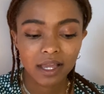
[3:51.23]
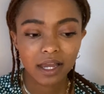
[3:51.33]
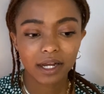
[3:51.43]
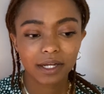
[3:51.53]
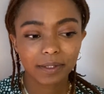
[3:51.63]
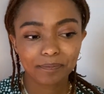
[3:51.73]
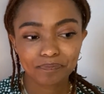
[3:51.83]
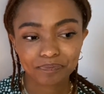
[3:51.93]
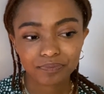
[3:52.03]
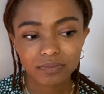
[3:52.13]

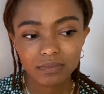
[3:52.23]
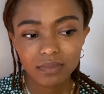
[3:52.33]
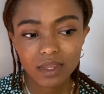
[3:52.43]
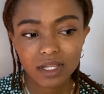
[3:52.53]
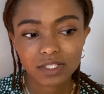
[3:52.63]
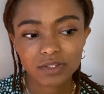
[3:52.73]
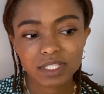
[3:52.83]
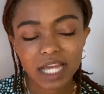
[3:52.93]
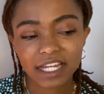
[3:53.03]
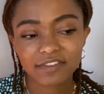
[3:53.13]
So it's
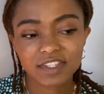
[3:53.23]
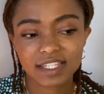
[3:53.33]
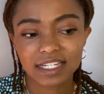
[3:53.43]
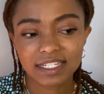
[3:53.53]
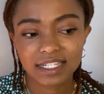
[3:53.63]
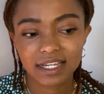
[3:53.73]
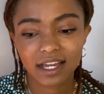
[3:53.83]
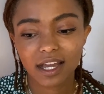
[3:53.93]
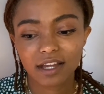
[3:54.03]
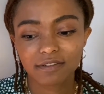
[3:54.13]
kind of this
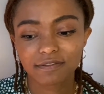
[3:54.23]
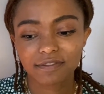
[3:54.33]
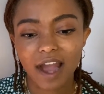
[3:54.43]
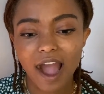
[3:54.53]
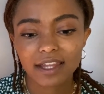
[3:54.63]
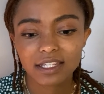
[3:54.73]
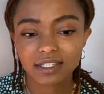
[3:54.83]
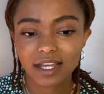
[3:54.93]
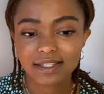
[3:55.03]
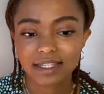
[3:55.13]
idea of
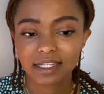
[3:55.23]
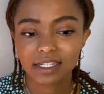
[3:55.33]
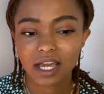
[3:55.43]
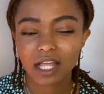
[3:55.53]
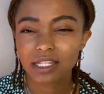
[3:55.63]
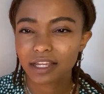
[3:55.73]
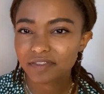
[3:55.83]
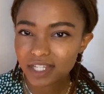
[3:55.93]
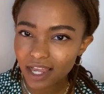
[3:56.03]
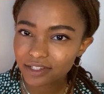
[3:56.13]
idealizing a
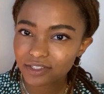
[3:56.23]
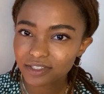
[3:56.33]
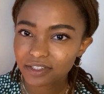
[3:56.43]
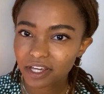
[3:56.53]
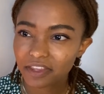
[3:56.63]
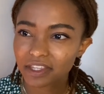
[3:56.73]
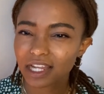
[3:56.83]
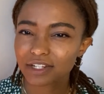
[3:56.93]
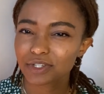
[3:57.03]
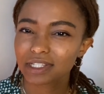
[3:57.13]
lifestyle and then
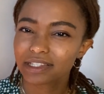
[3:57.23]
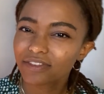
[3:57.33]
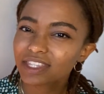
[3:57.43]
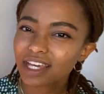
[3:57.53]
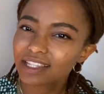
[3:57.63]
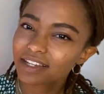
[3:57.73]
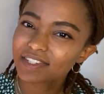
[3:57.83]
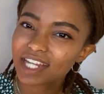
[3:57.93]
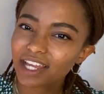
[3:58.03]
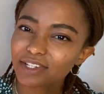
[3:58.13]
actually living that
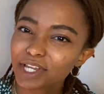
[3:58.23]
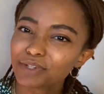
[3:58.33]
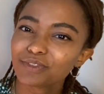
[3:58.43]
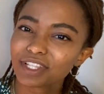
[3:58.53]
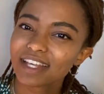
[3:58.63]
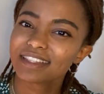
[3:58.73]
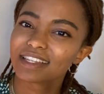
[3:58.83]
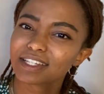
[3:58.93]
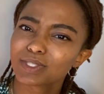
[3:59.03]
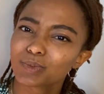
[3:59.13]
lifestyle and realizing
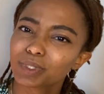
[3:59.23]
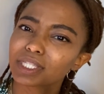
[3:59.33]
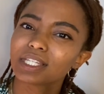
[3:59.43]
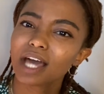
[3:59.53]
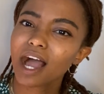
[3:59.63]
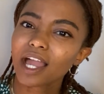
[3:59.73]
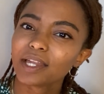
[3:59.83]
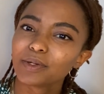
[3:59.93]
it's really not